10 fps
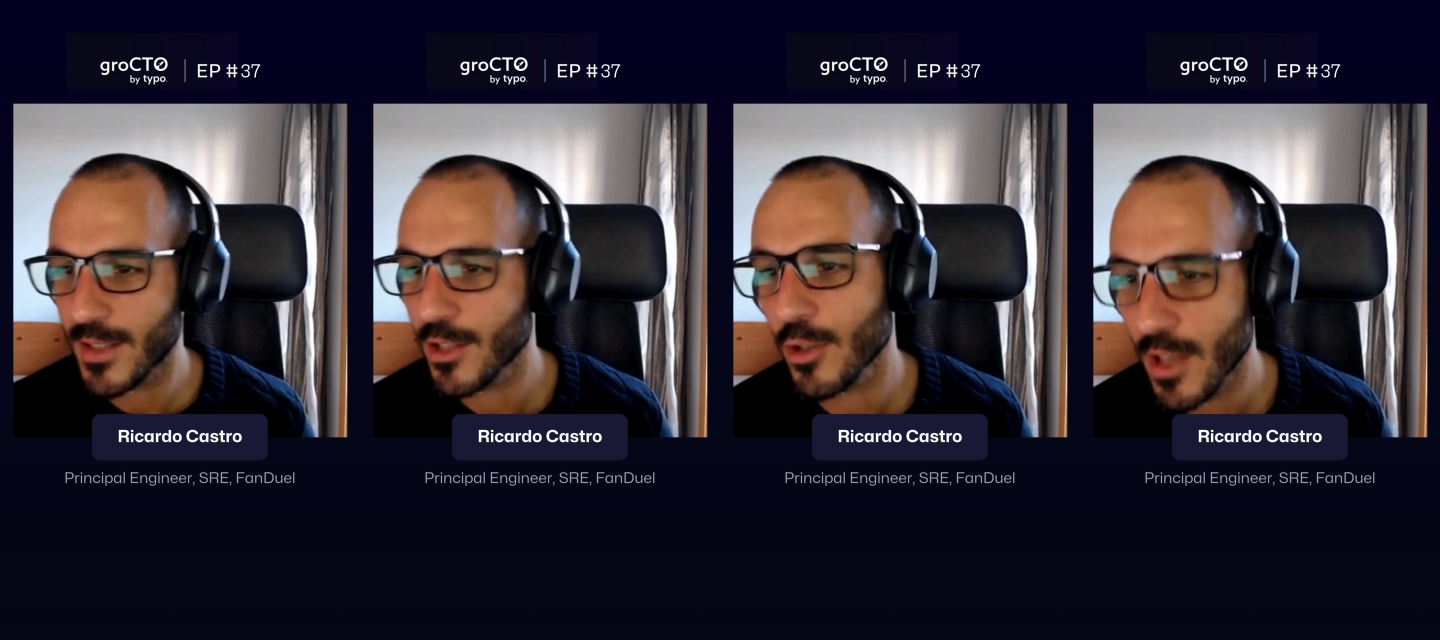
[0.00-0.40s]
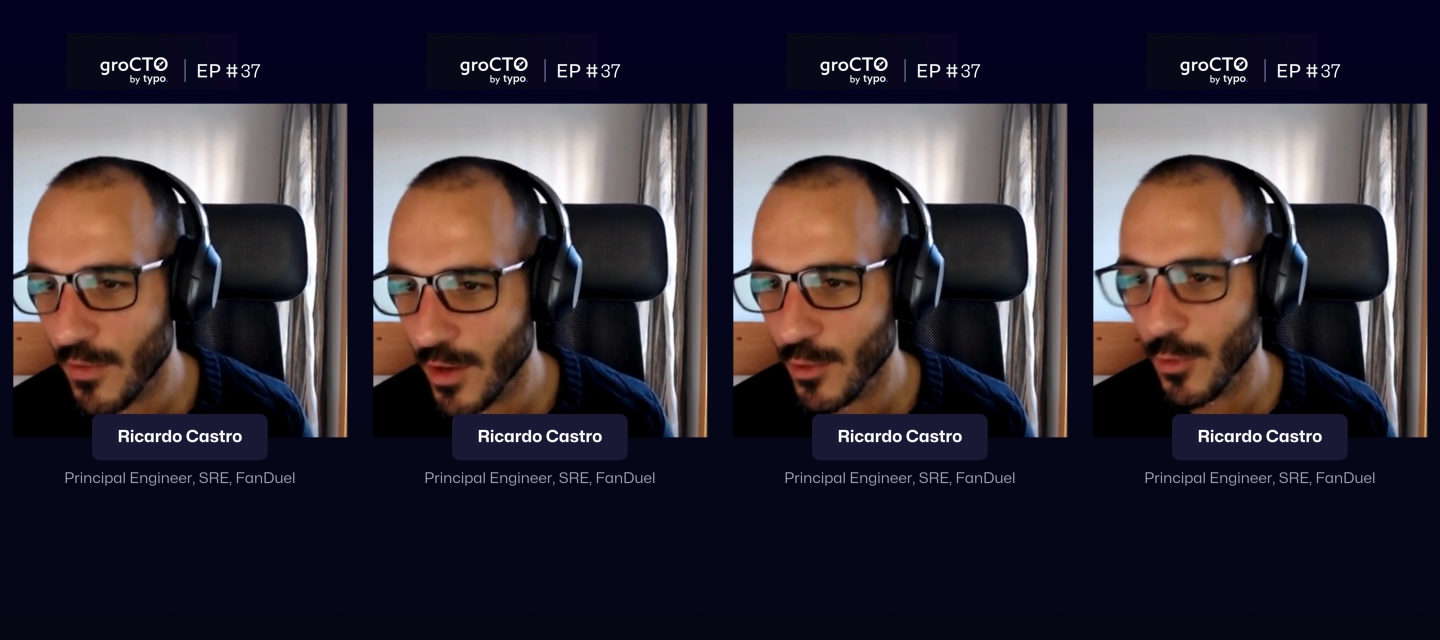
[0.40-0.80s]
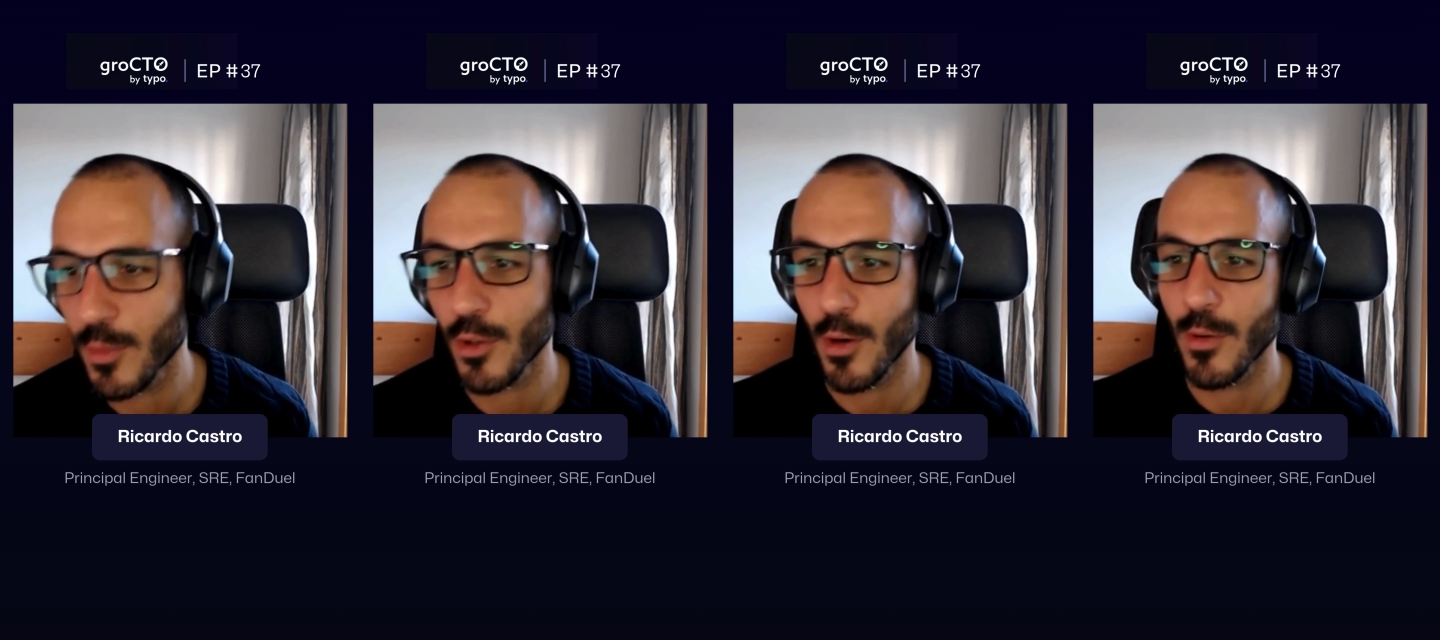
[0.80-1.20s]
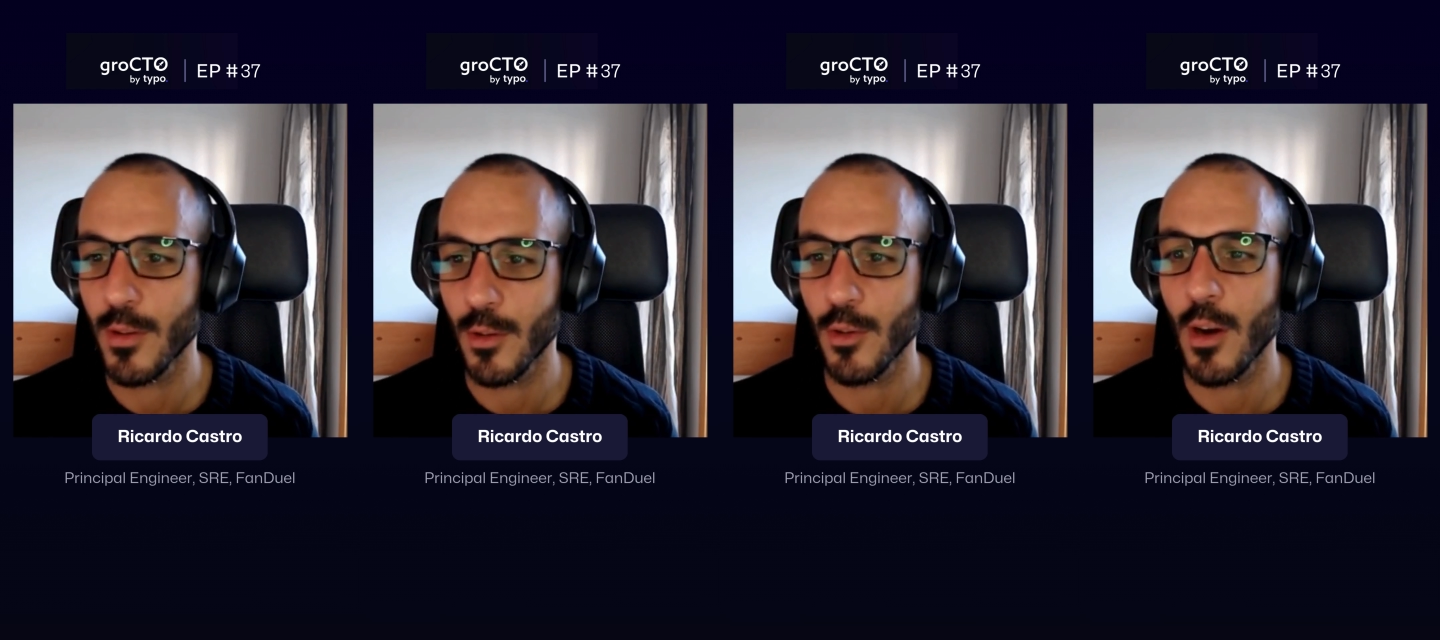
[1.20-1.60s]
6 or 7 years from the
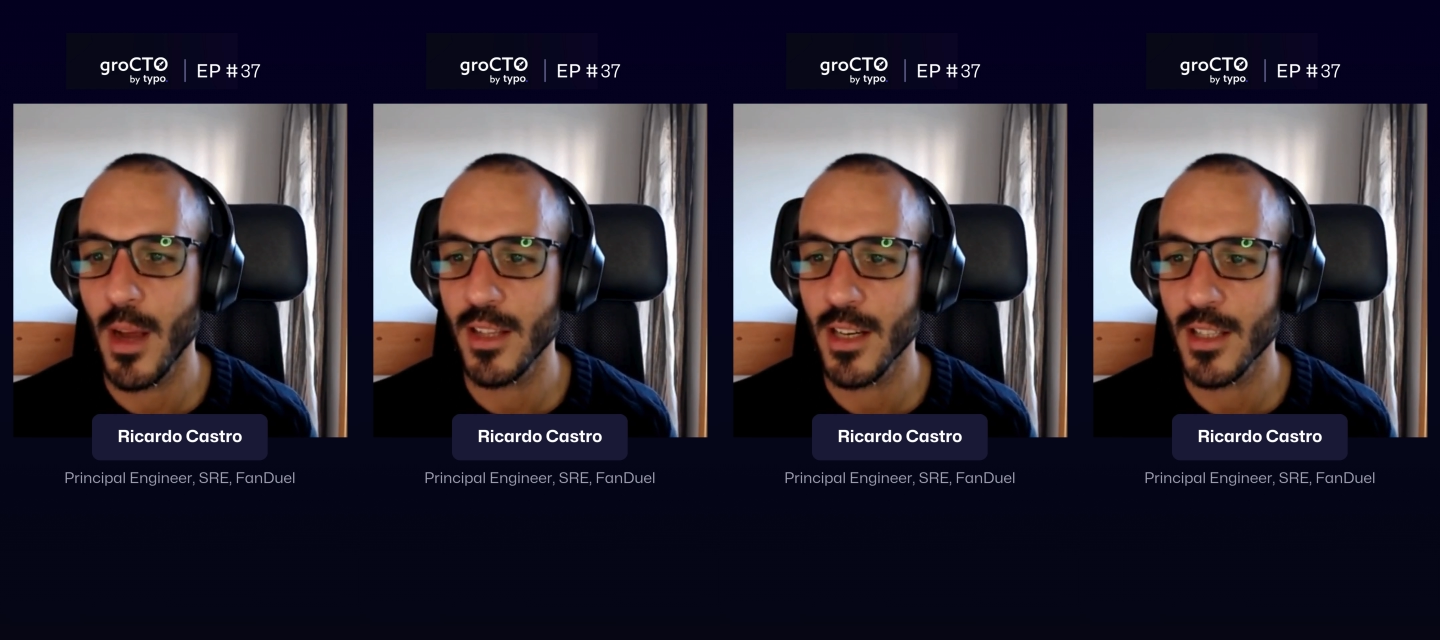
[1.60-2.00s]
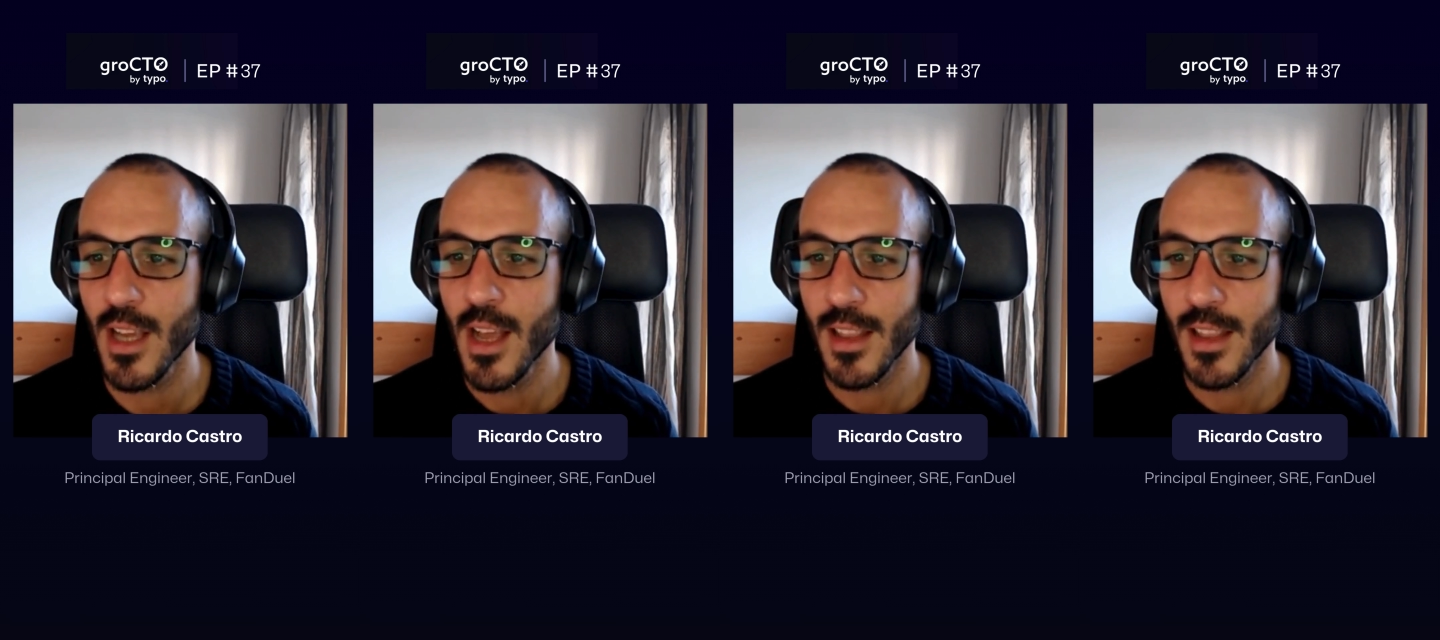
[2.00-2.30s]
Dora metrics,